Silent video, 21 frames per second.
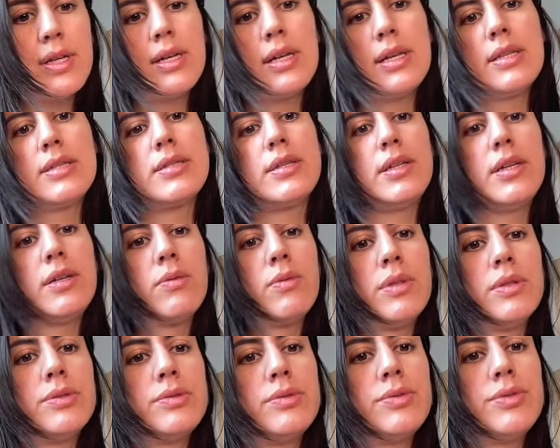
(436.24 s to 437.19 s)
else that I
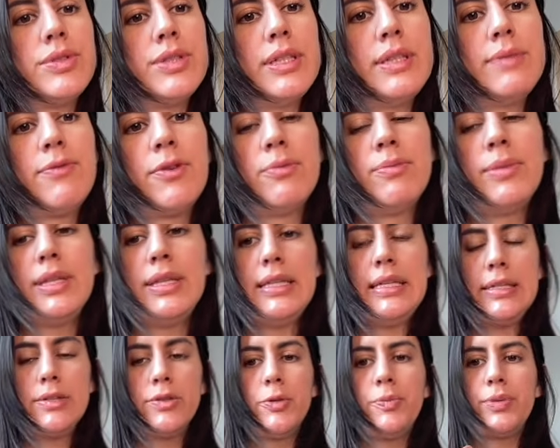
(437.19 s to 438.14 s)
want to see, for me
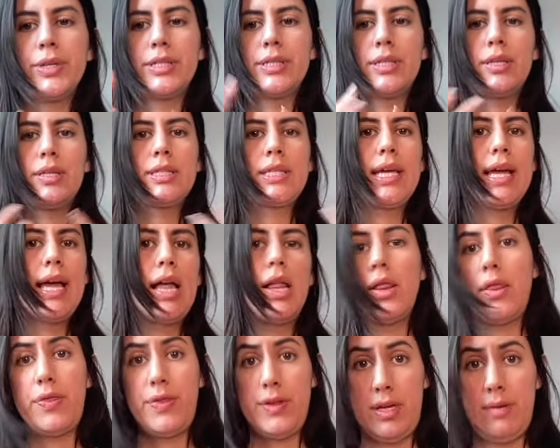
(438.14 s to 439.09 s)
this represents
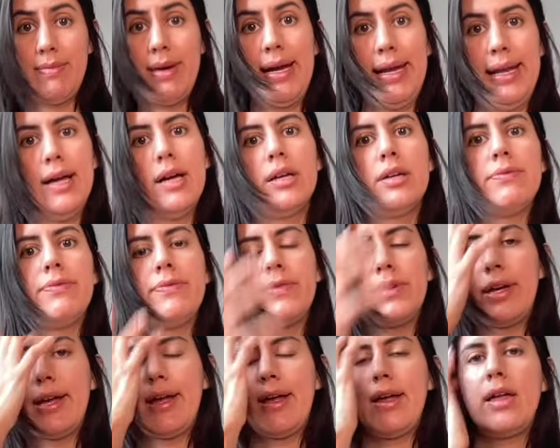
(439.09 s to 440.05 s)
health in my life,
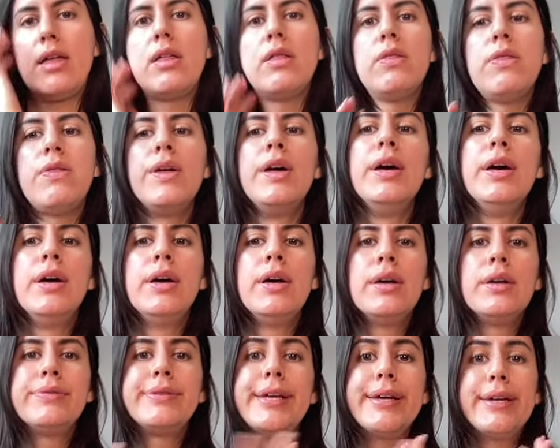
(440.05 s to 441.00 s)
health,
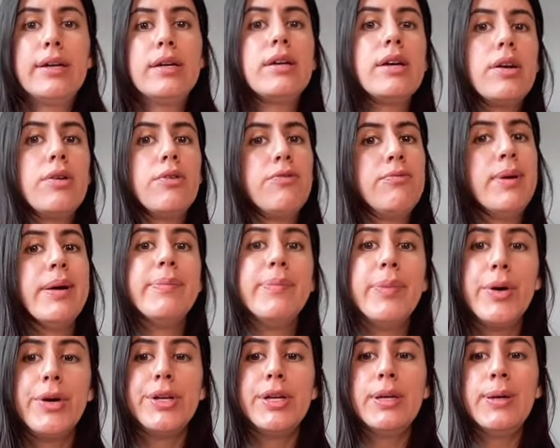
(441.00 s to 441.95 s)
taking care of my
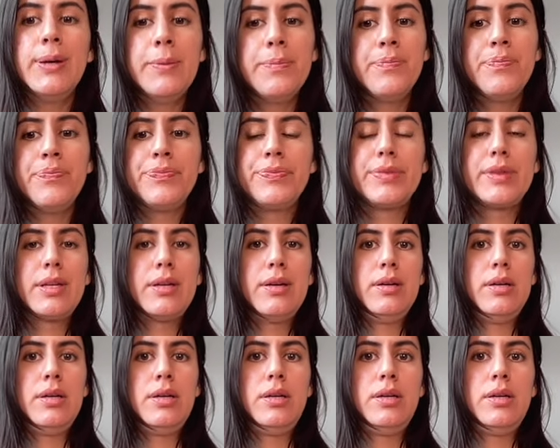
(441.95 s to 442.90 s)
body,
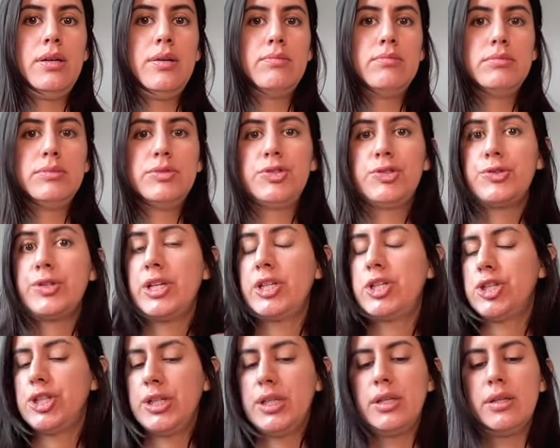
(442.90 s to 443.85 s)

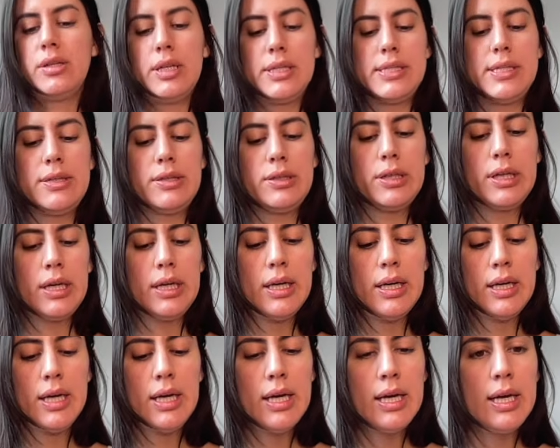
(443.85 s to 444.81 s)
stretching, etc.
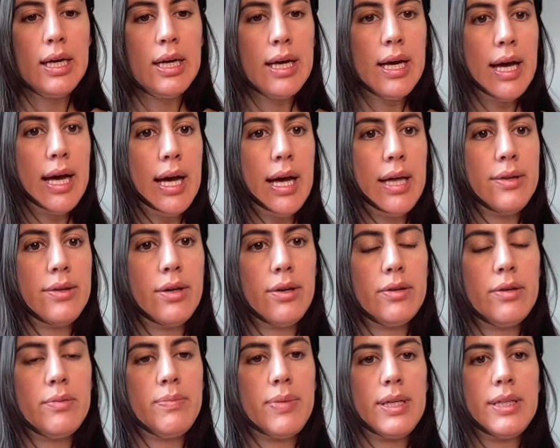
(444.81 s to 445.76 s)
Another
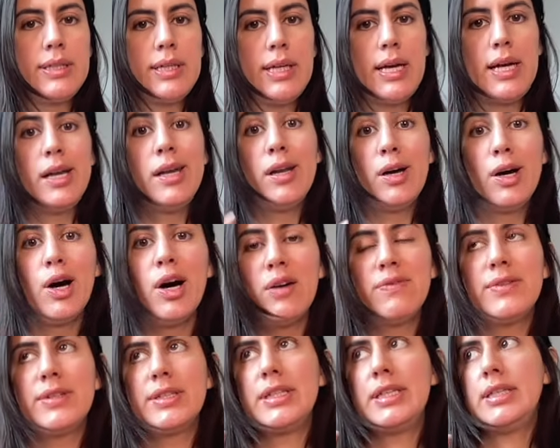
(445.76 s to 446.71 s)
part that I love,
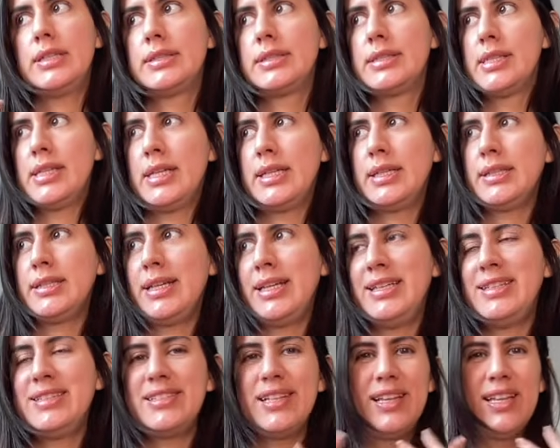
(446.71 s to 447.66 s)
it's like the
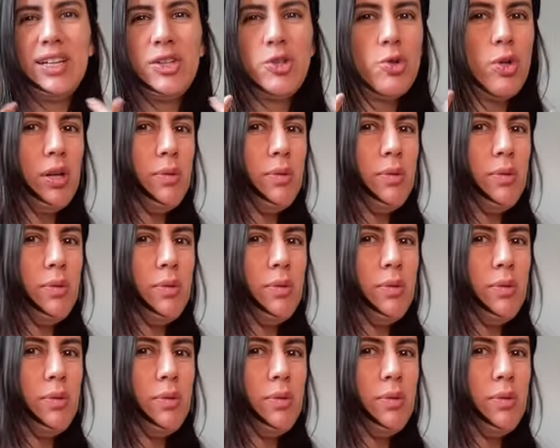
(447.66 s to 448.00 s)
intellectual